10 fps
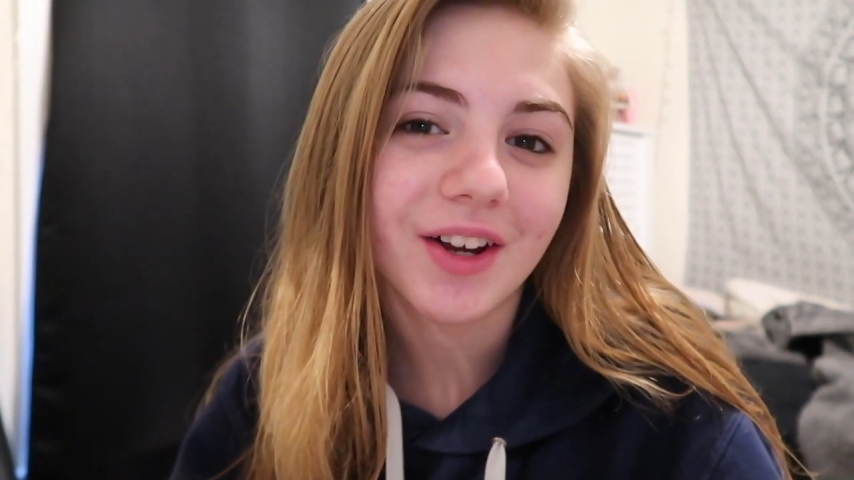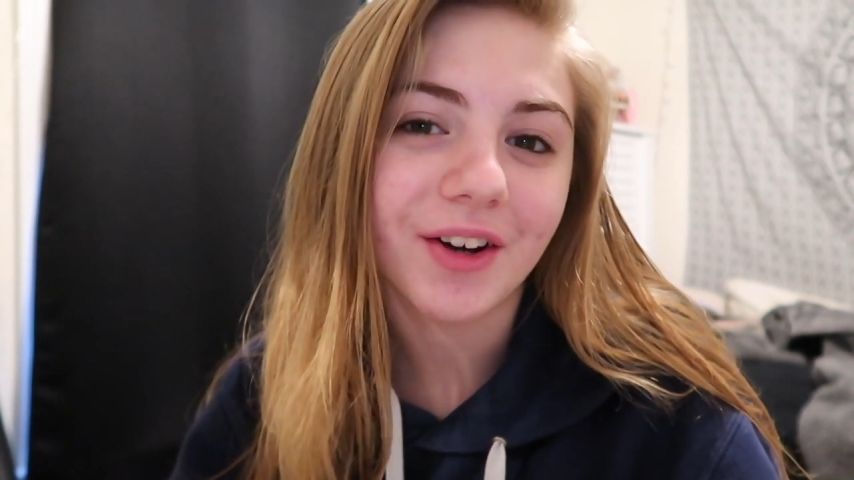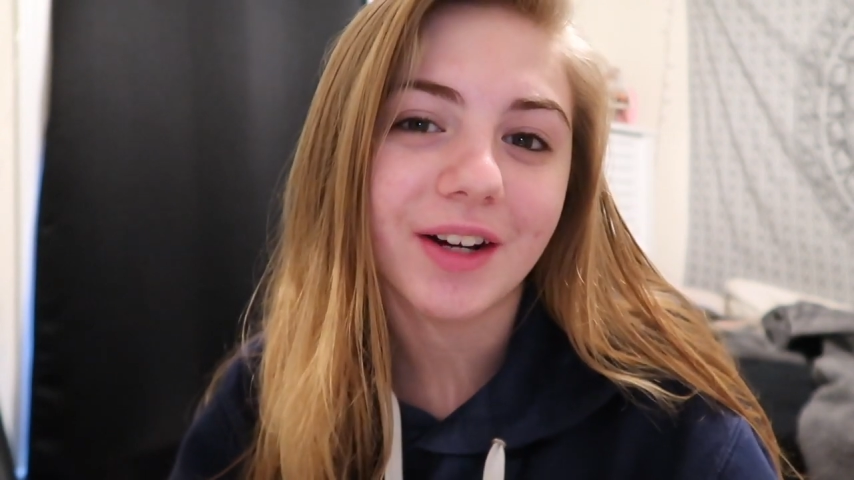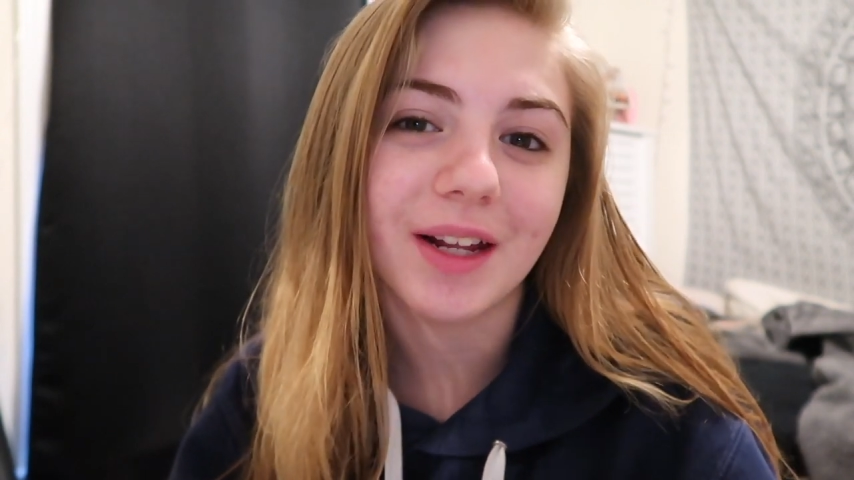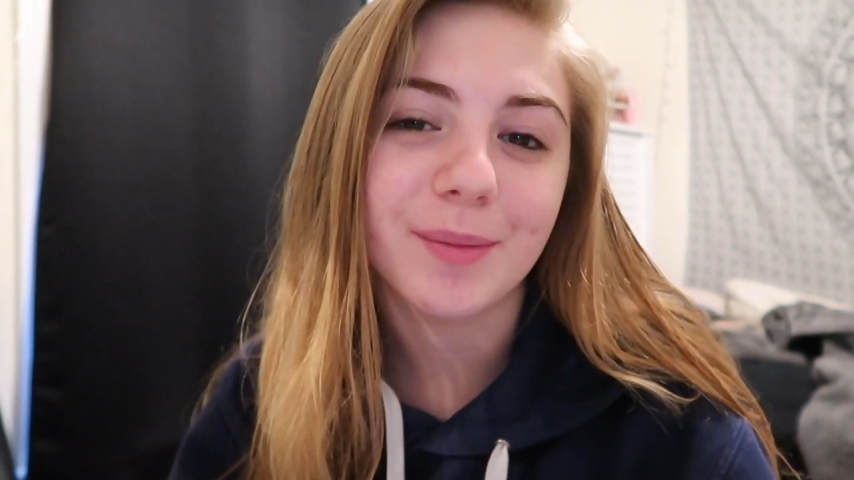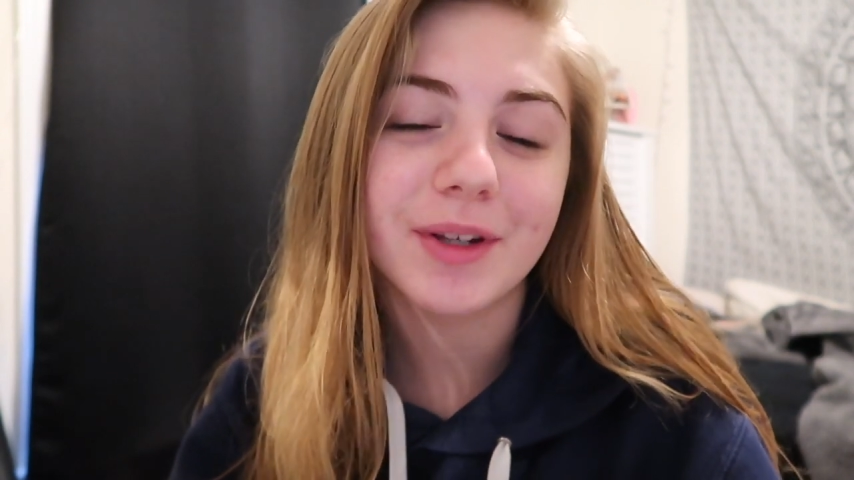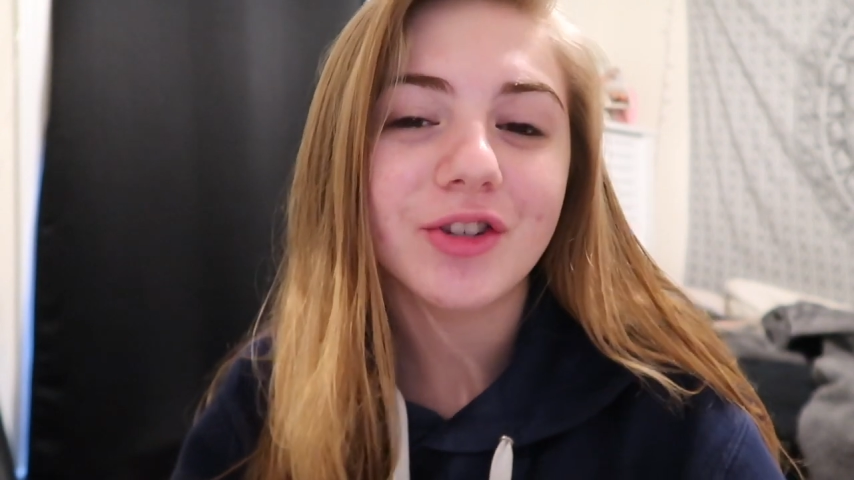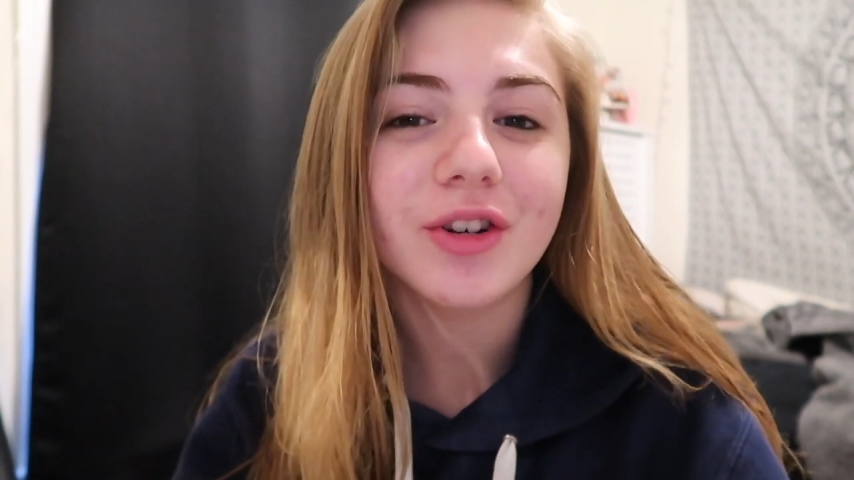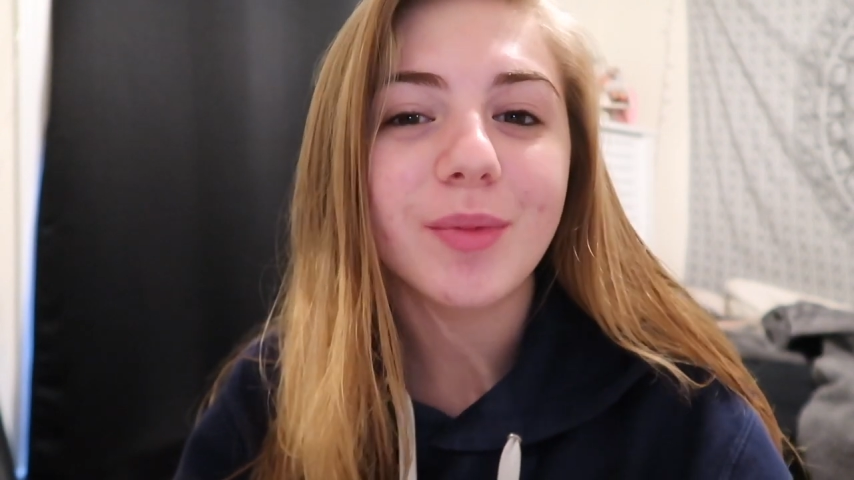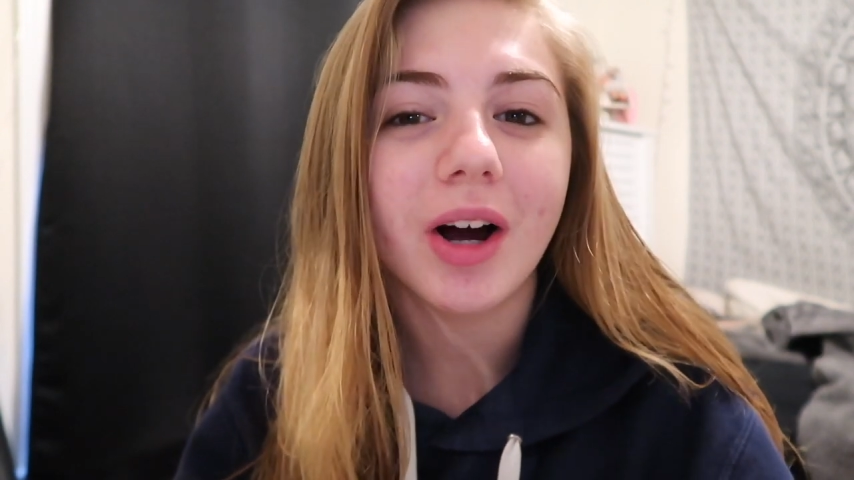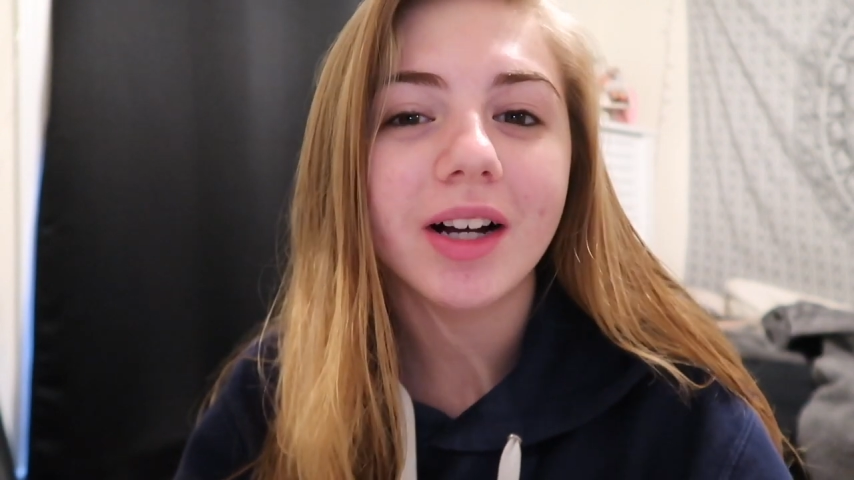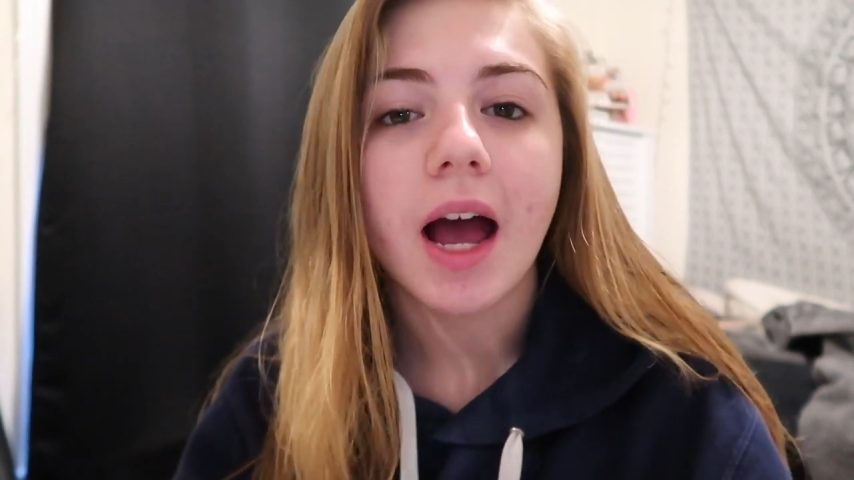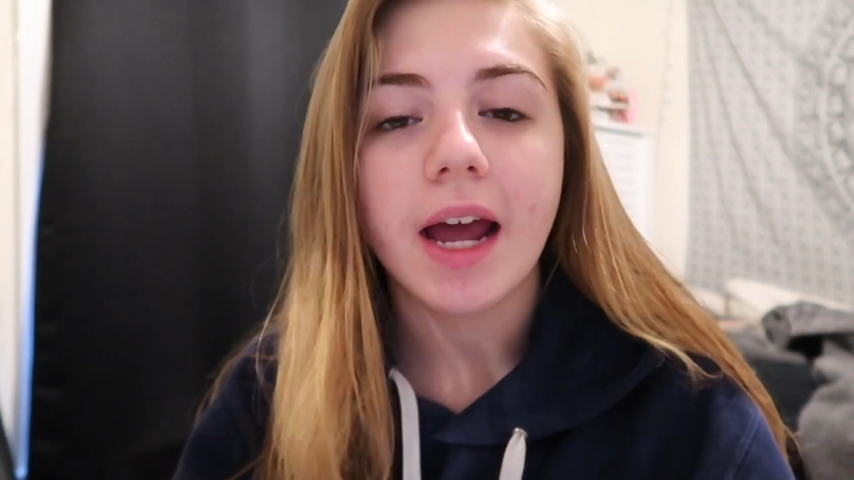on a mystery box.